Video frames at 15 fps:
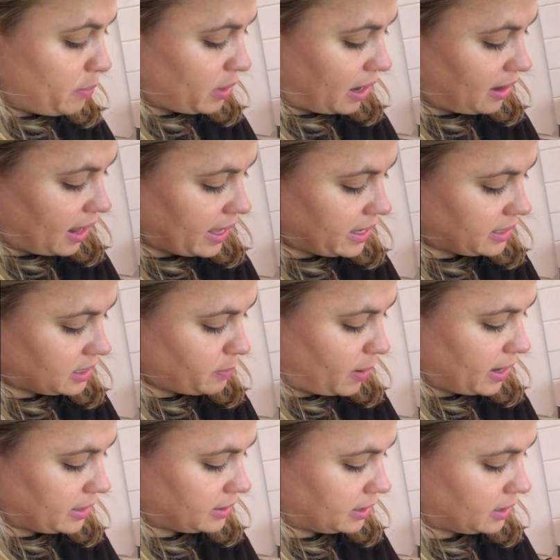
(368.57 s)
but I like it
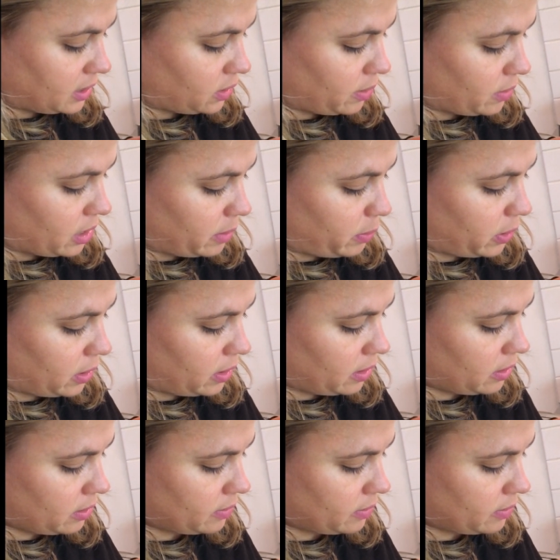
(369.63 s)
spicy, so I'm gonna put